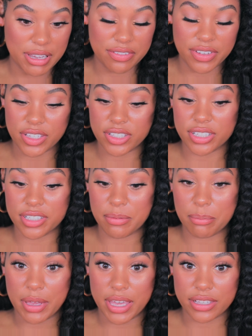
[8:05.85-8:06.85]
My face looks
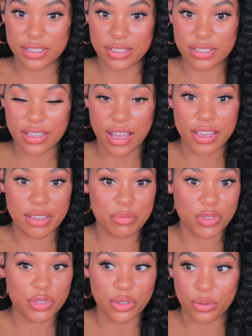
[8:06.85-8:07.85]
a mess. I
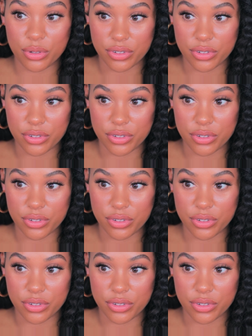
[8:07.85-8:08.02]
am so